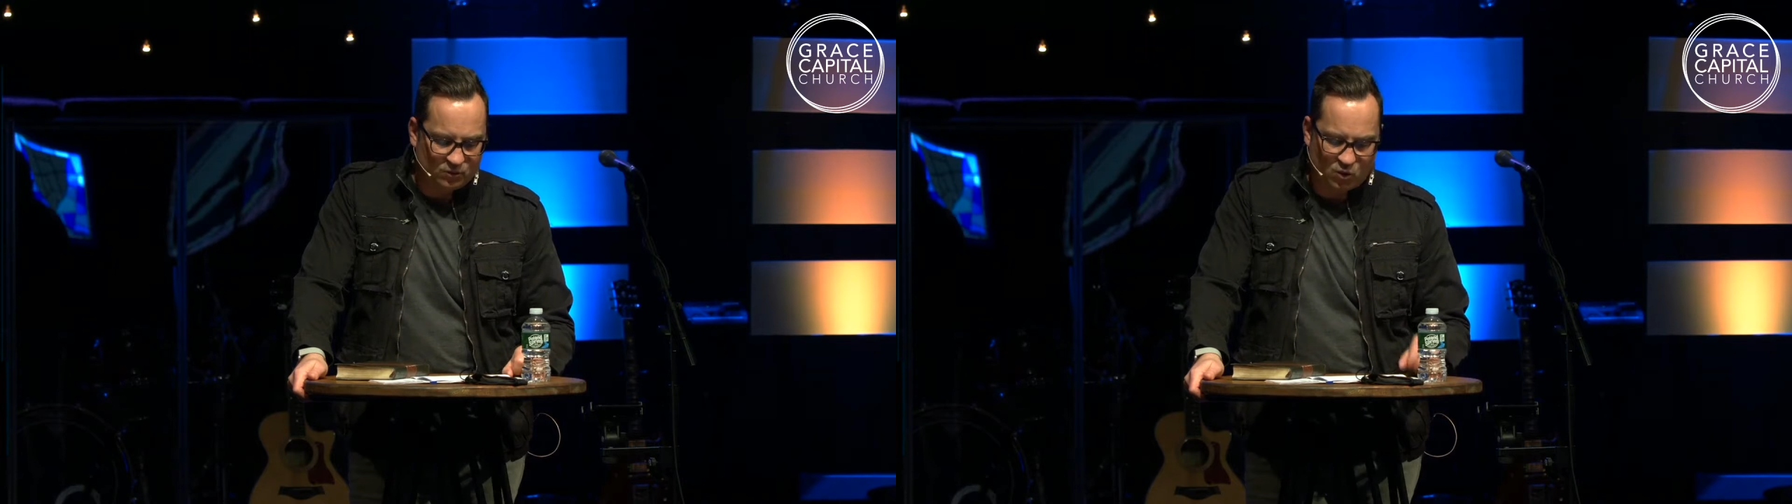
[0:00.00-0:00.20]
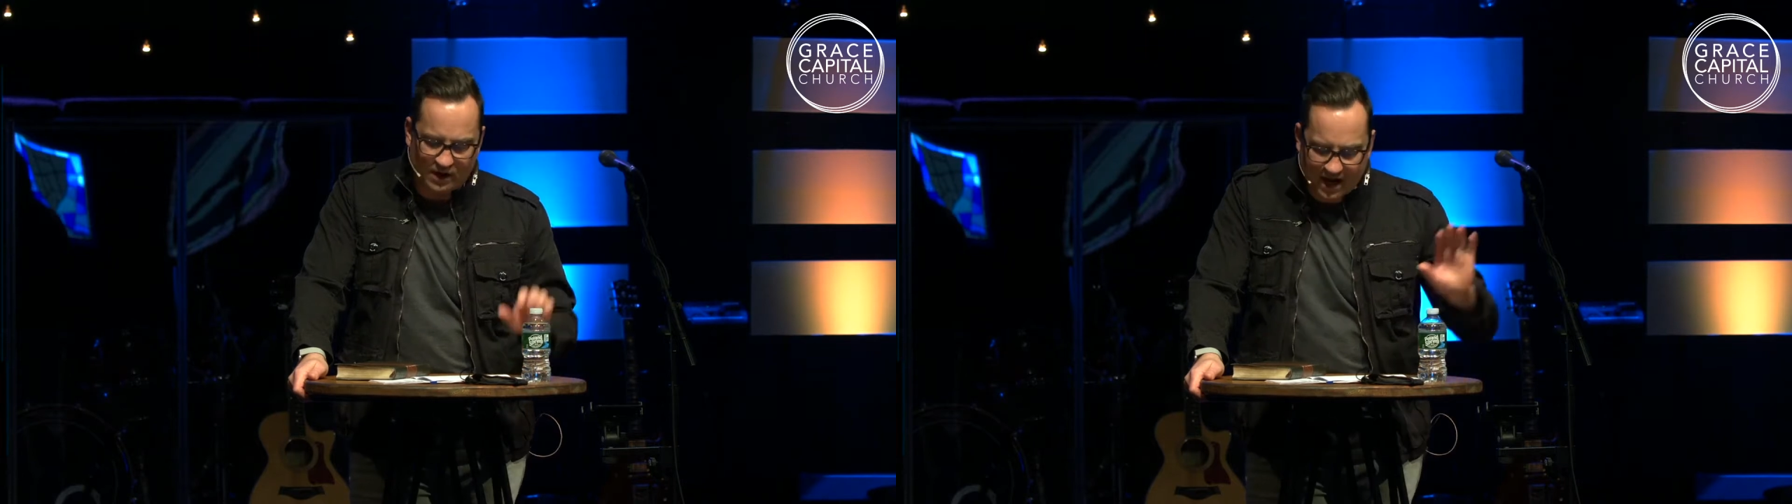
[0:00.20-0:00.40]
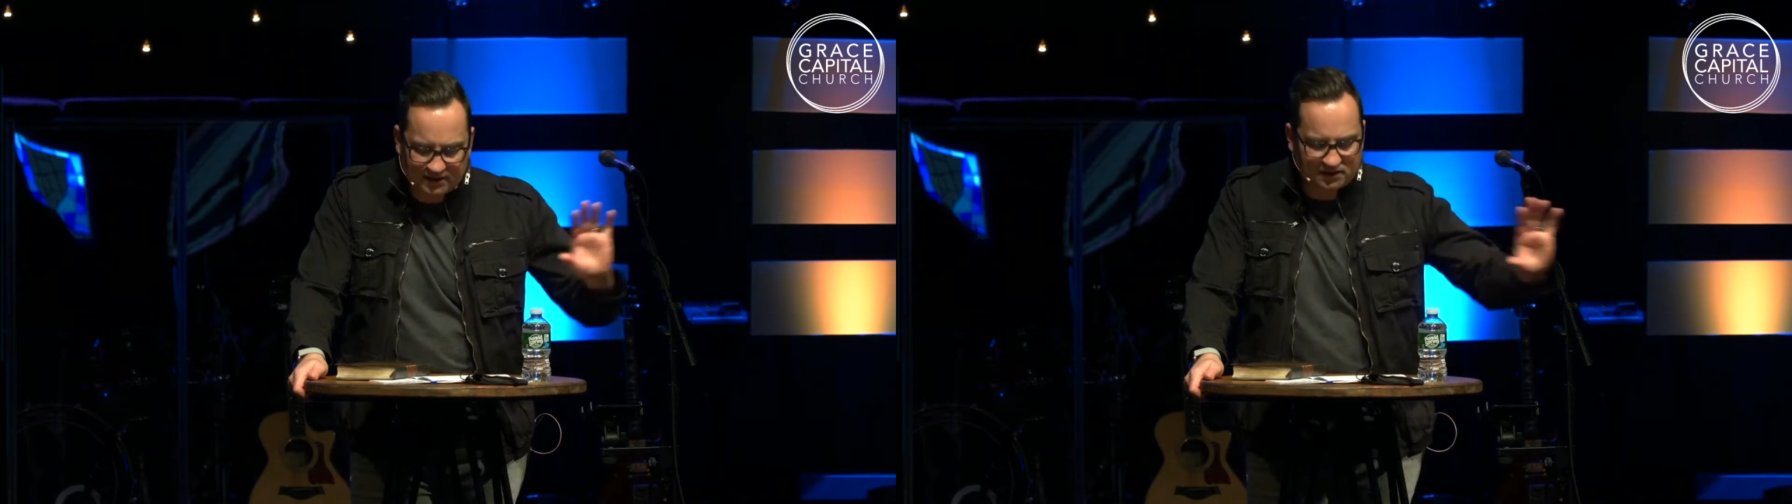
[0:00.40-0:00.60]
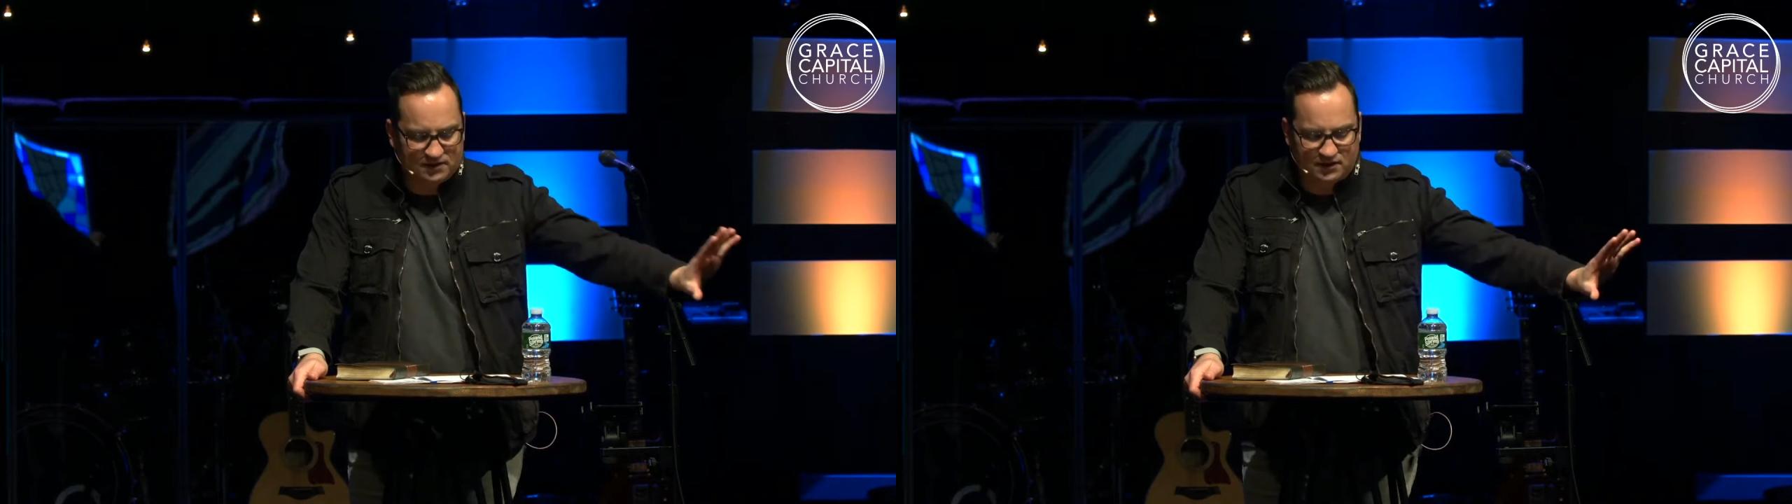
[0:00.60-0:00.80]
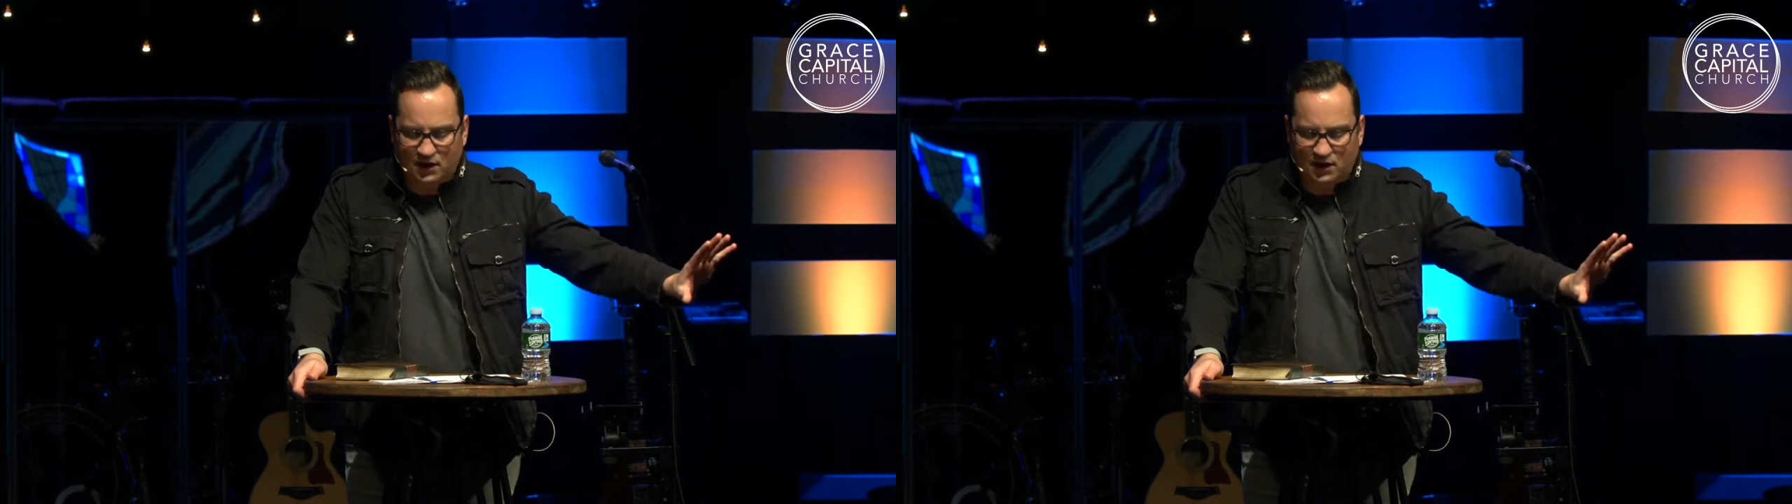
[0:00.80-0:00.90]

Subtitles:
One has this